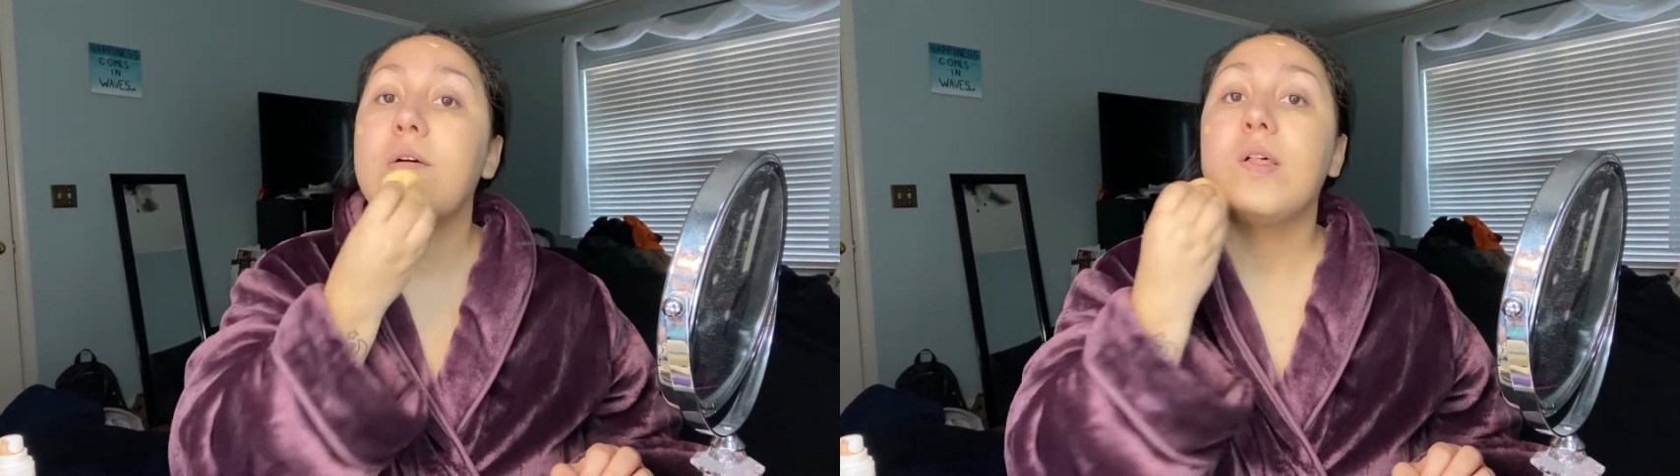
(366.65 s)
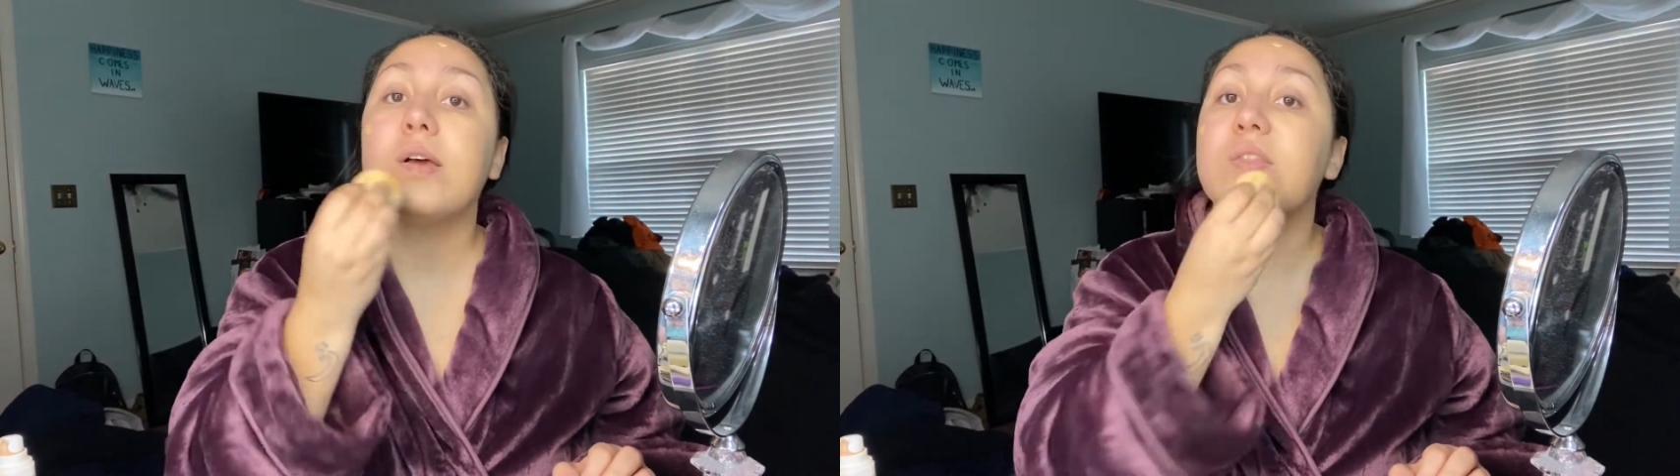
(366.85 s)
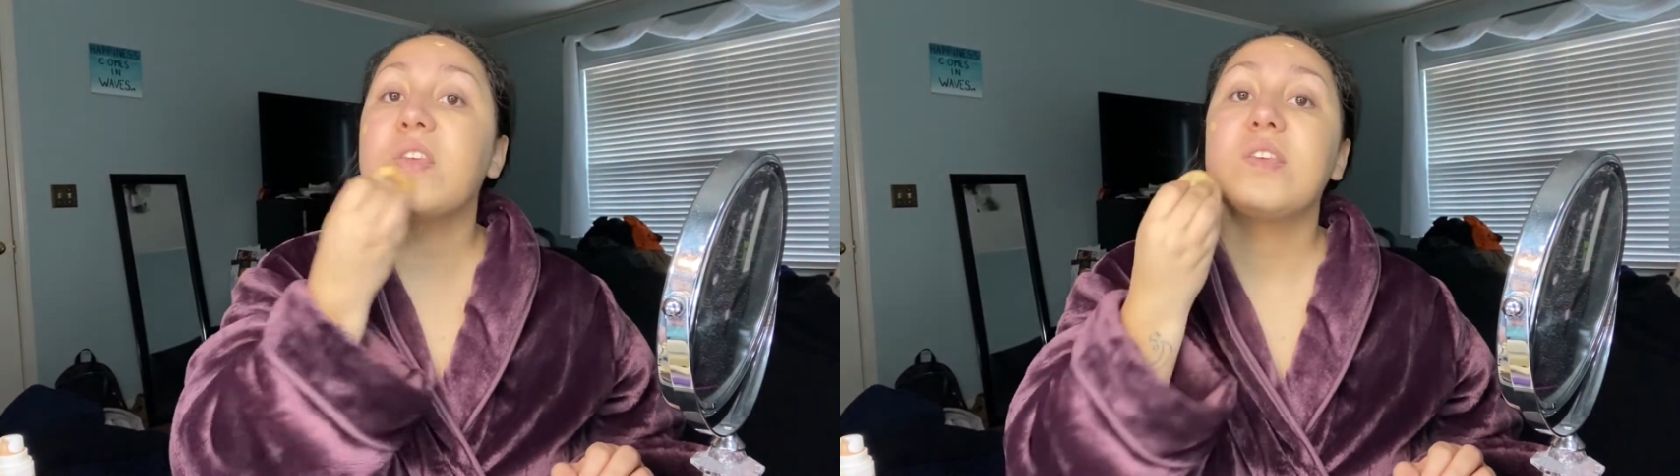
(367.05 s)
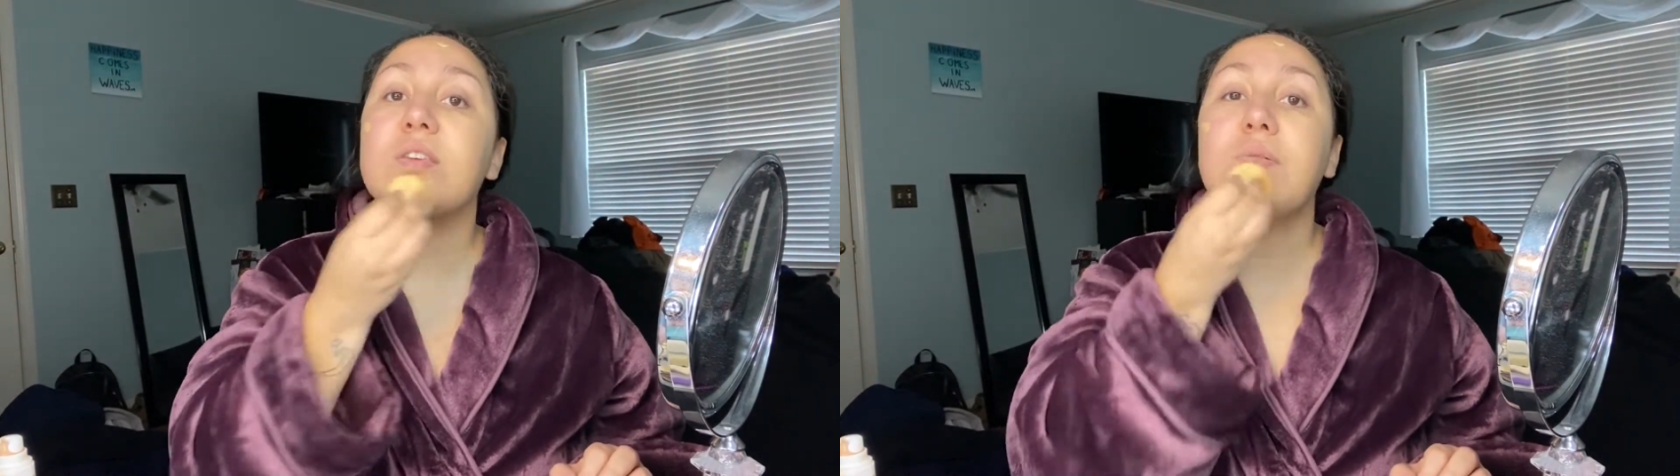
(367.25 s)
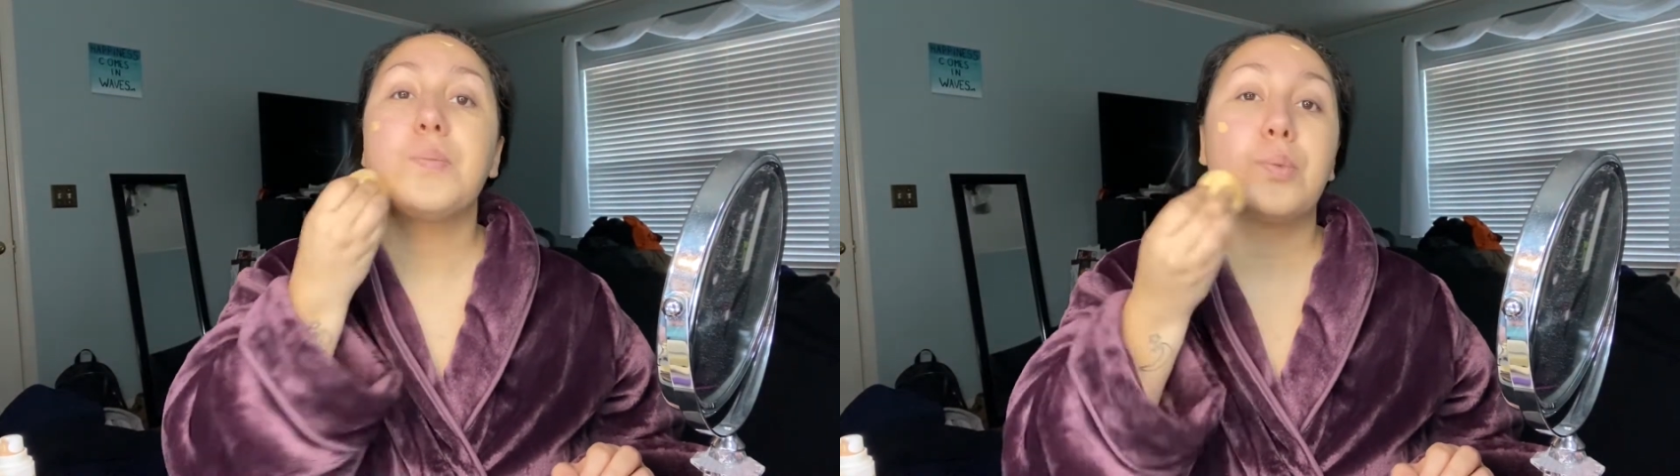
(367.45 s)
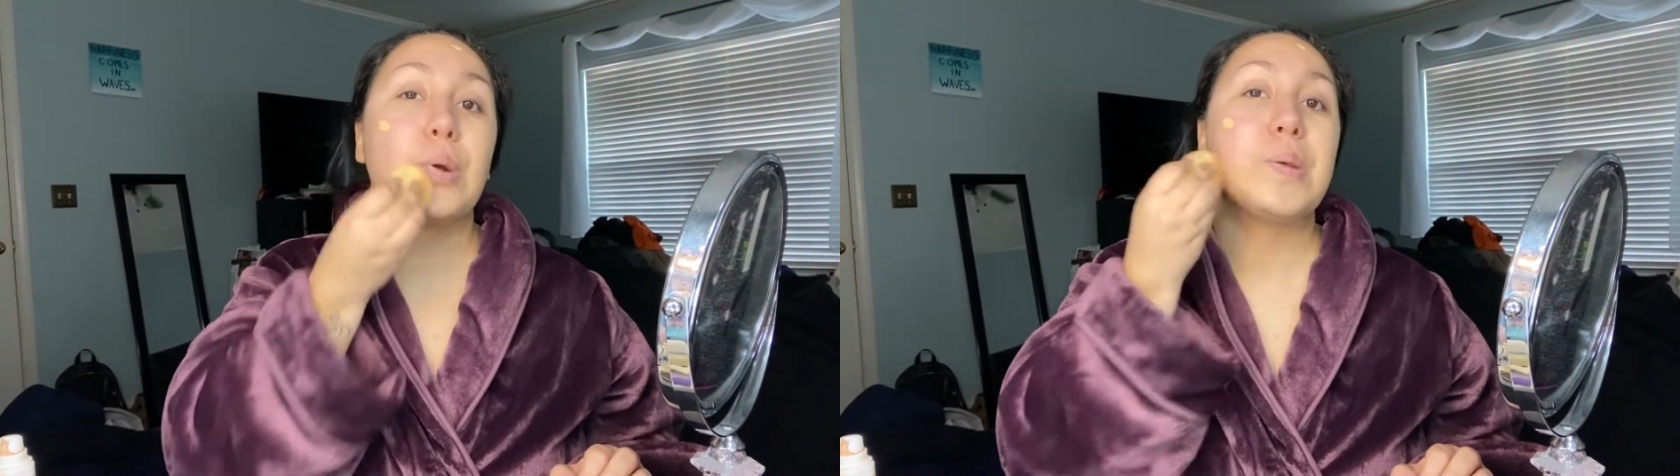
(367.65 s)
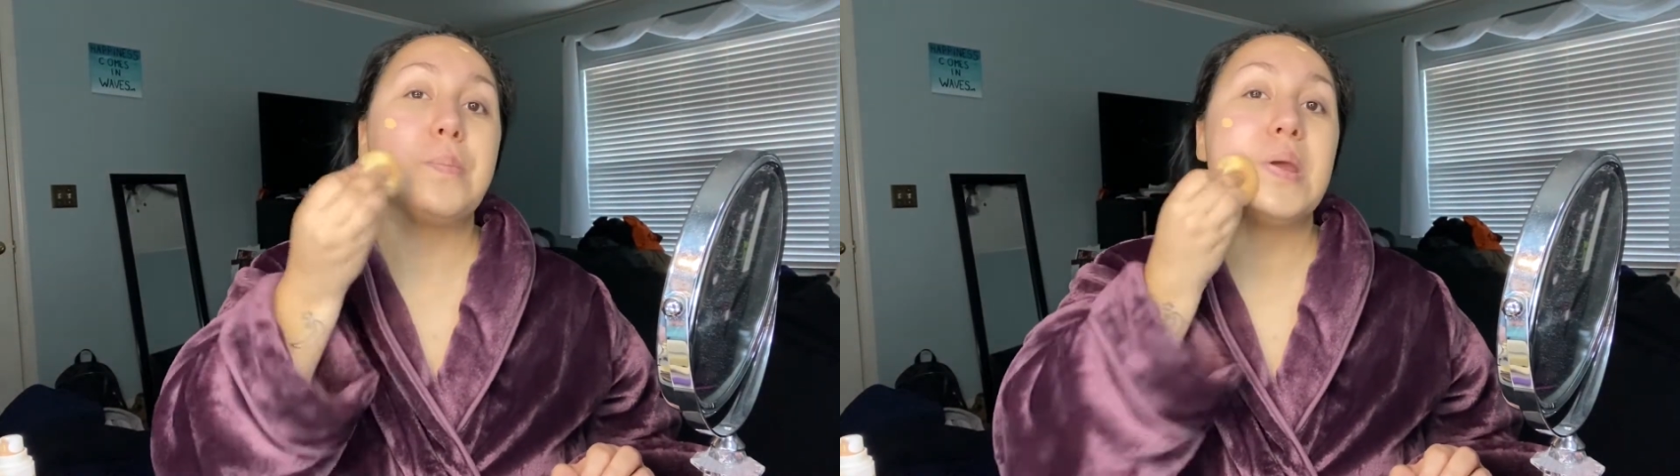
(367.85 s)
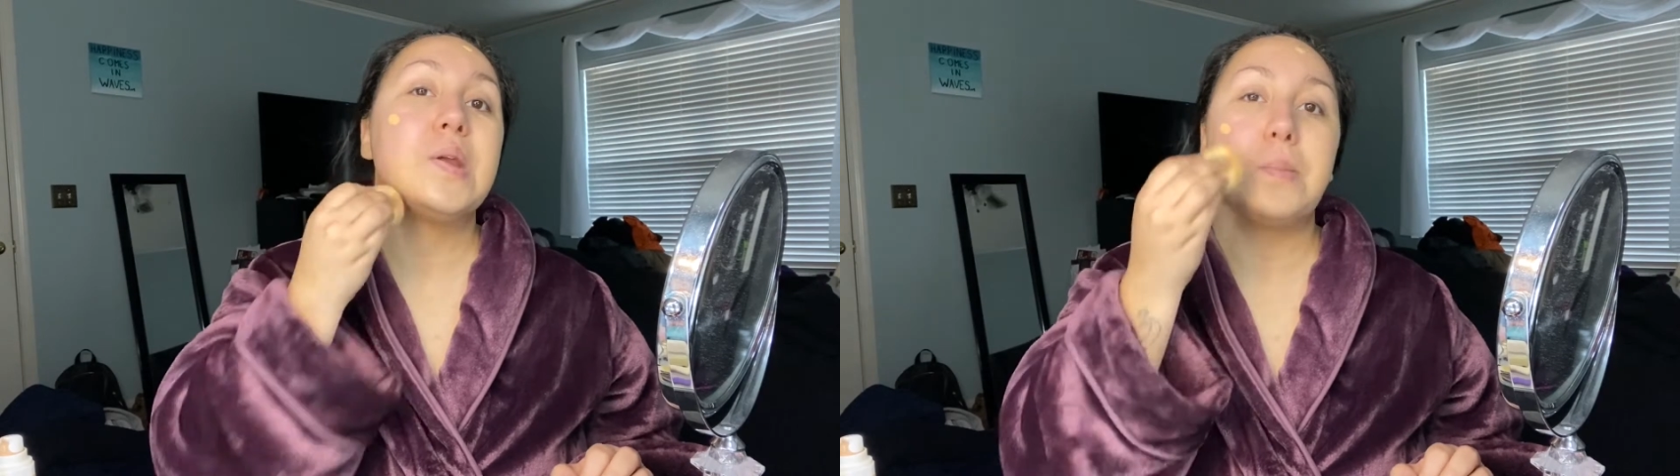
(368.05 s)
Like, this is a pretty
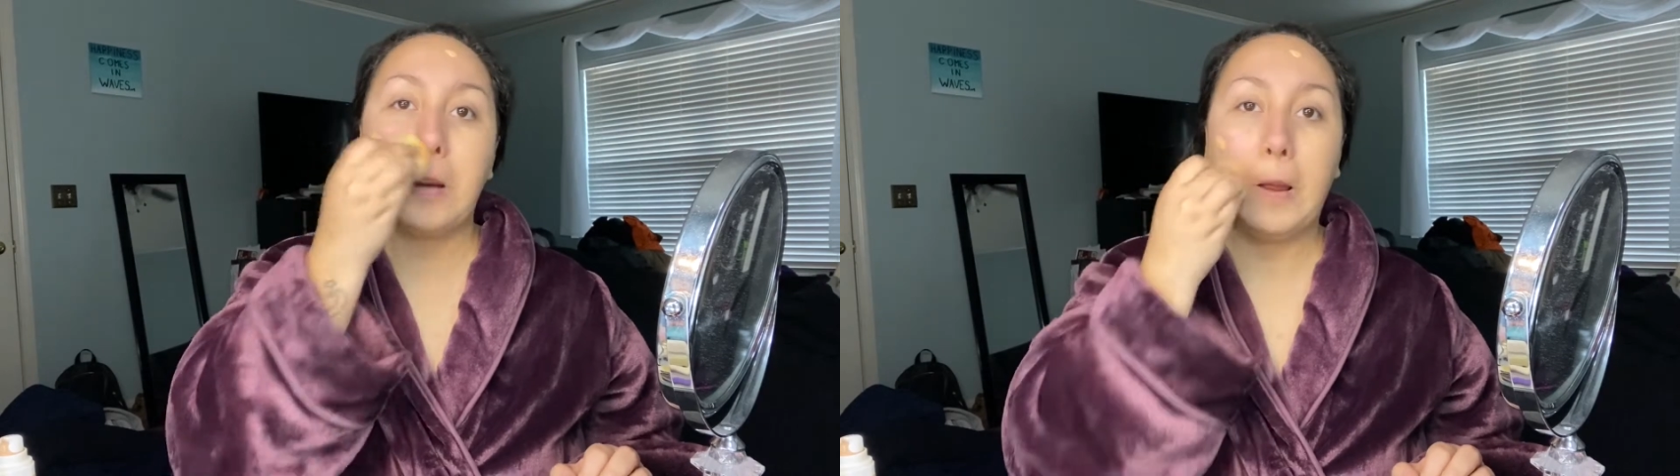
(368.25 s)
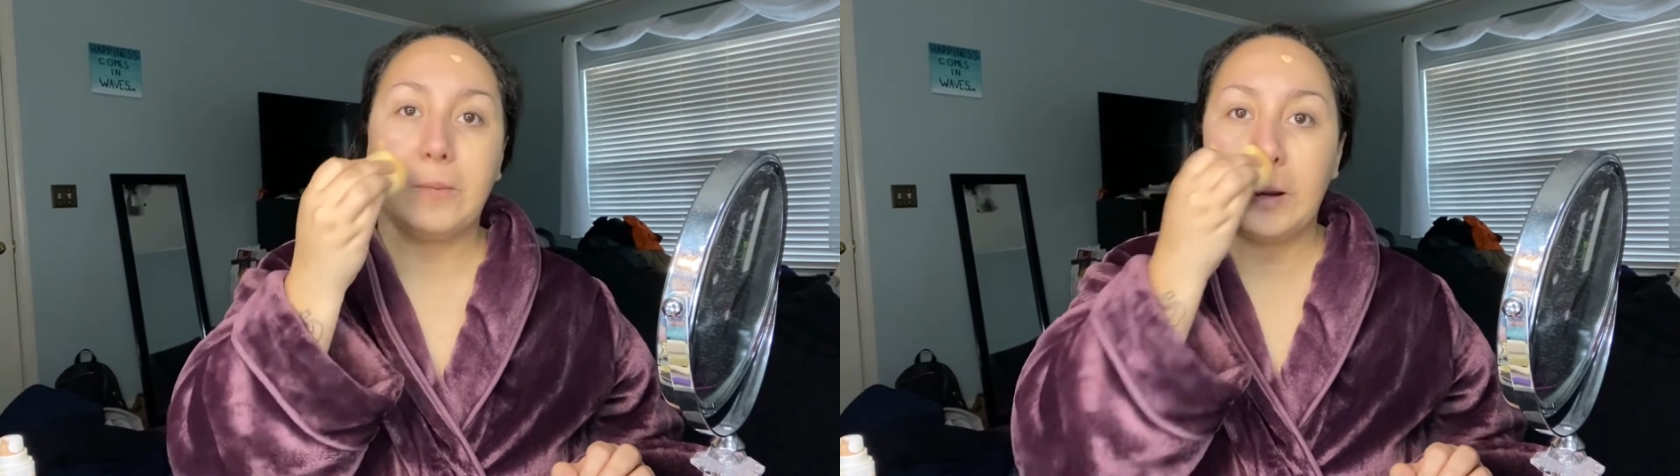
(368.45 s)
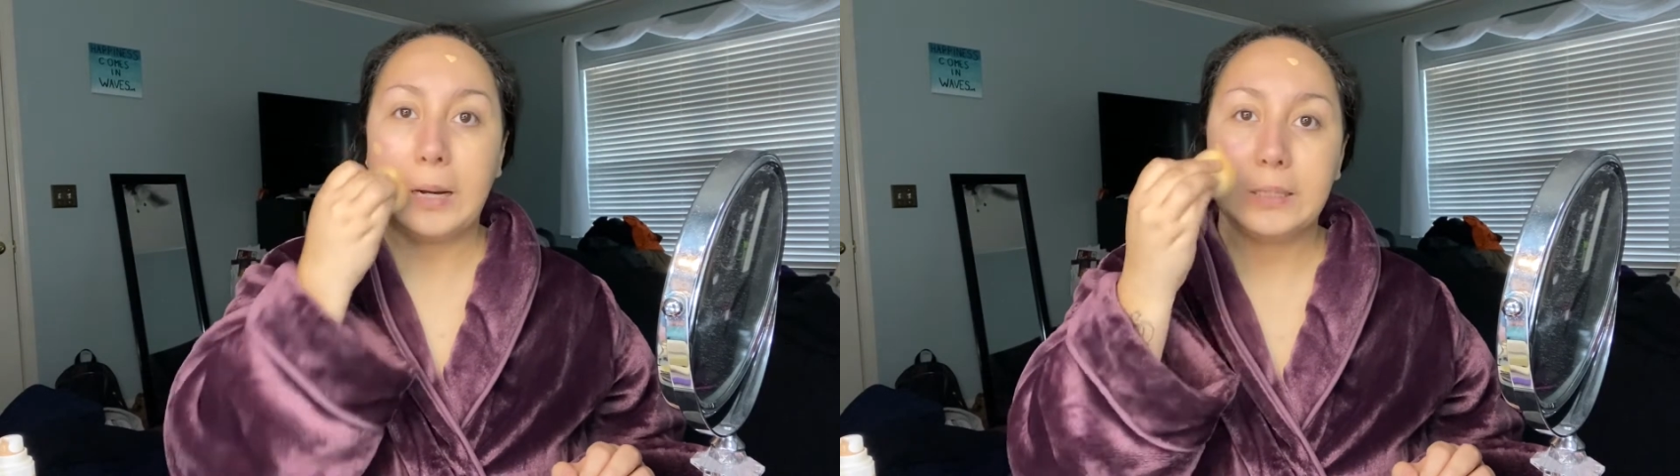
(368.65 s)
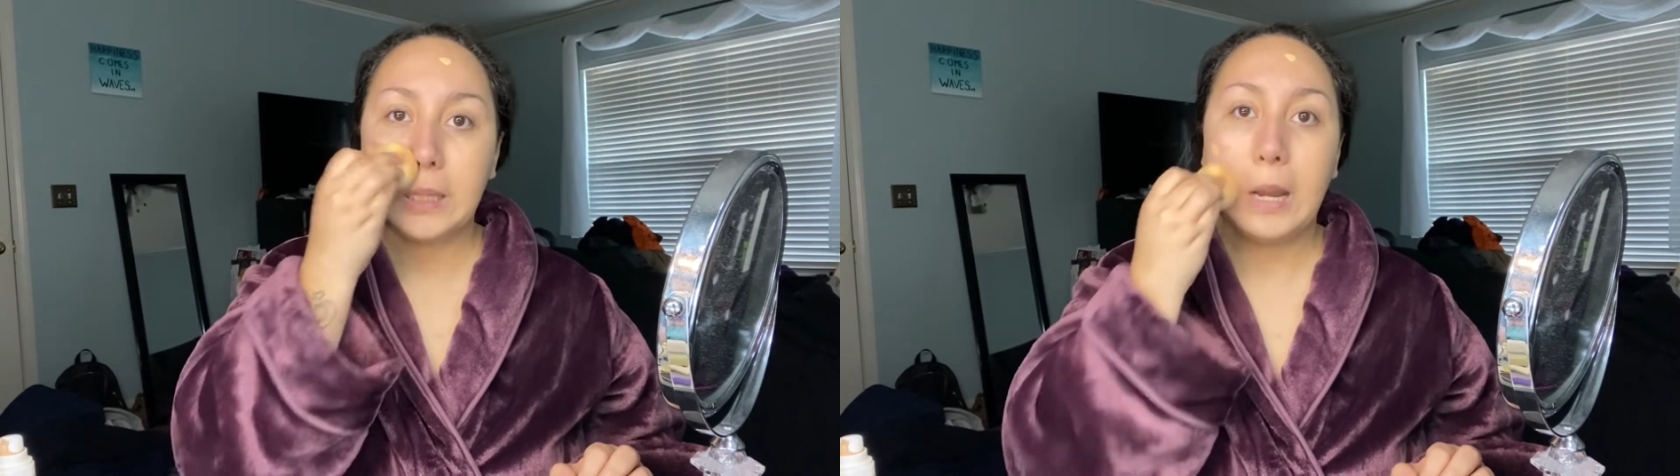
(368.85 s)
medium coverage